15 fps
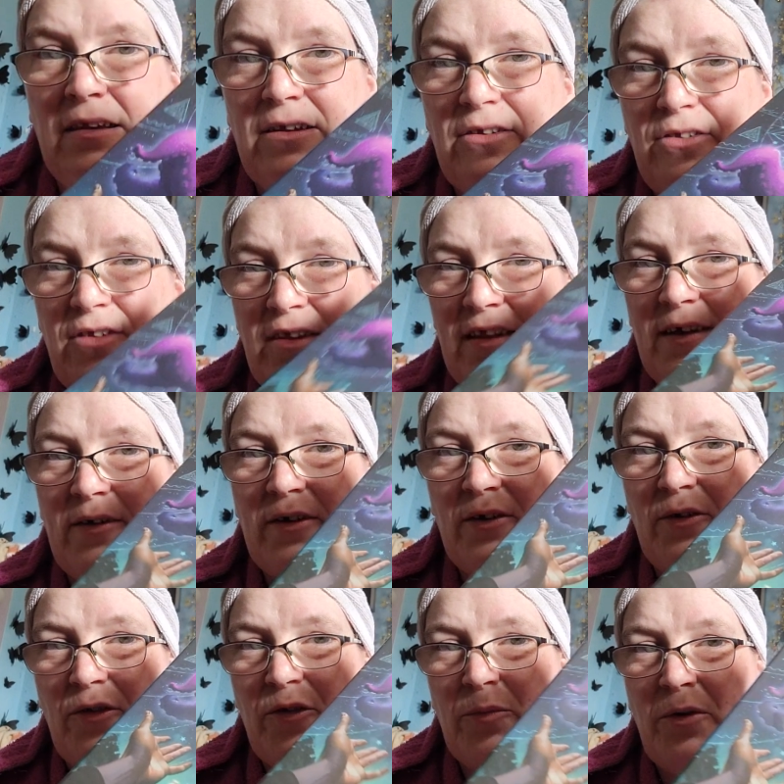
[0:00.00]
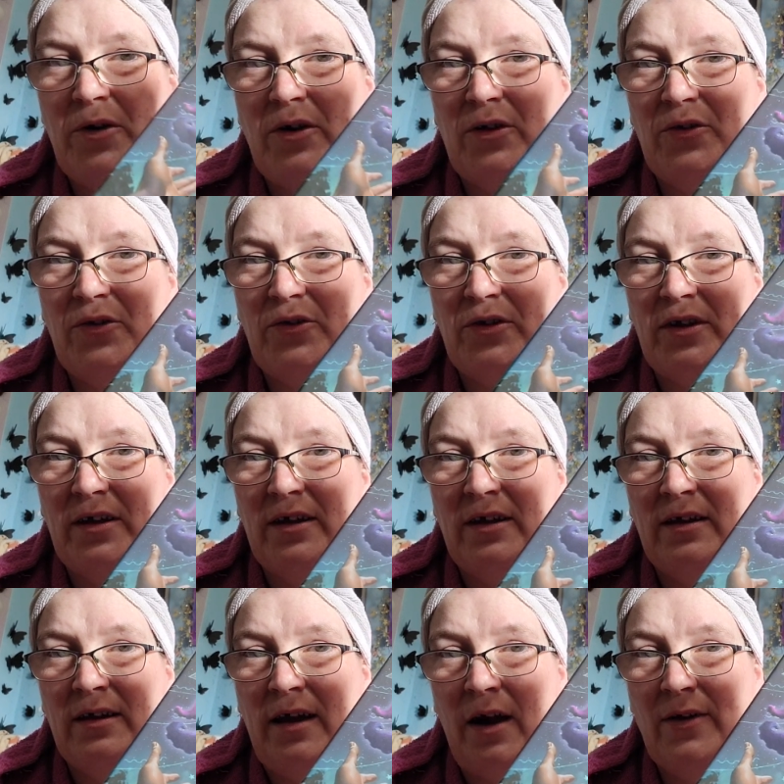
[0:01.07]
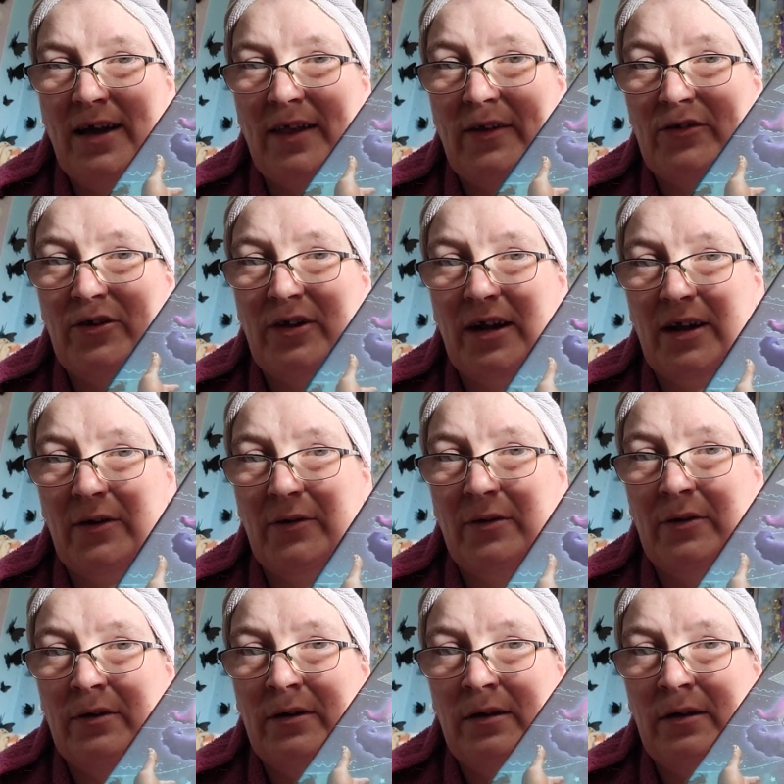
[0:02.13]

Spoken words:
you see that? Got spot gloss on it. Oh yeah, there's a good angle.